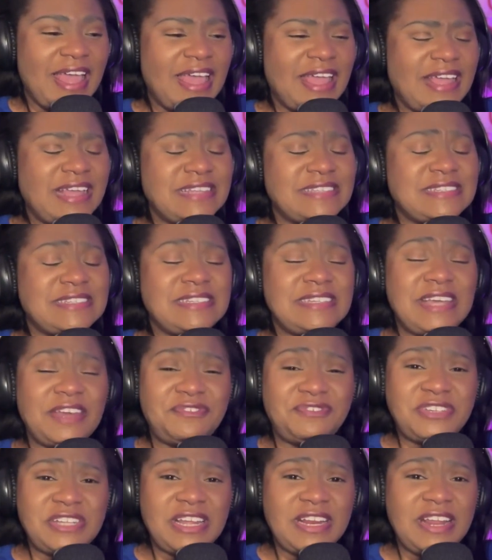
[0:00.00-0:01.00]
He's
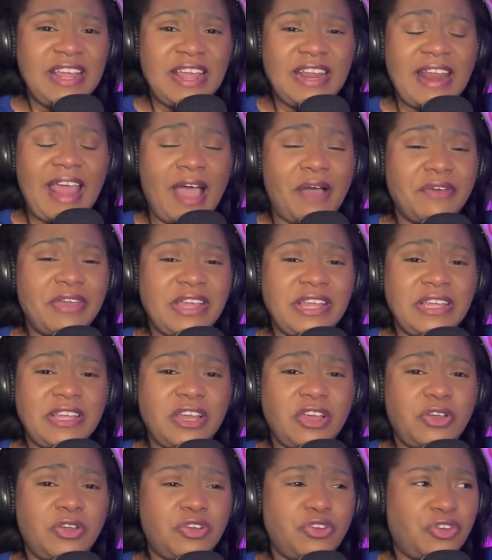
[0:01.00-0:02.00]
gifted in how
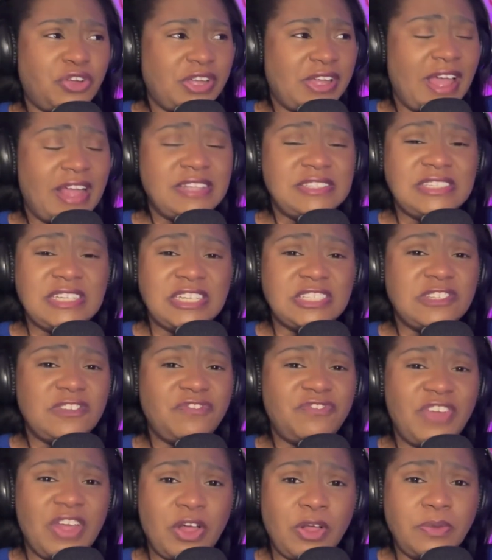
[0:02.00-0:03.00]
he creates his
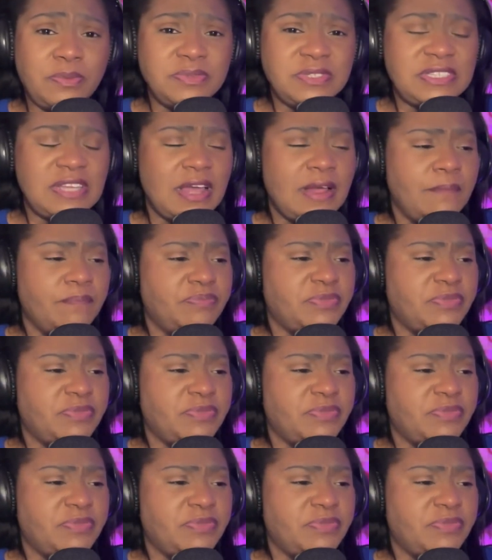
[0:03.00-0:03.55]
films,